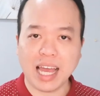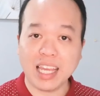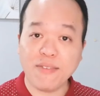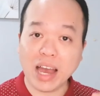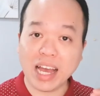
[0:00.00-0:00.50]

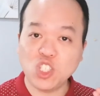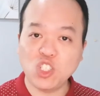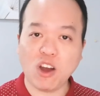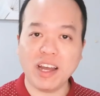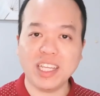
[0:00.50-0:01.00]
If you
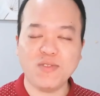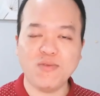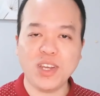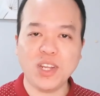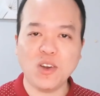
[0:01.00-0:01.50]
enjoyed this
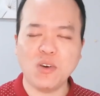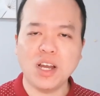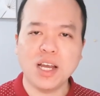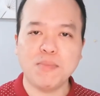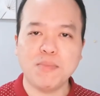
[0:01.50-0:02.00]

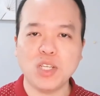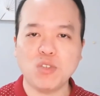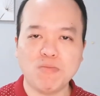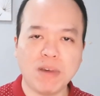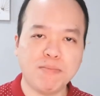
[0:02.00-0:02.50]
video,
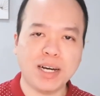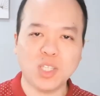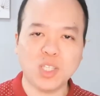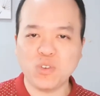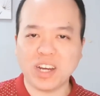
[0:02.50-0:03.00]
please
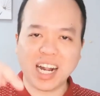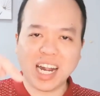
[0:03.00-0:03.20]
remember to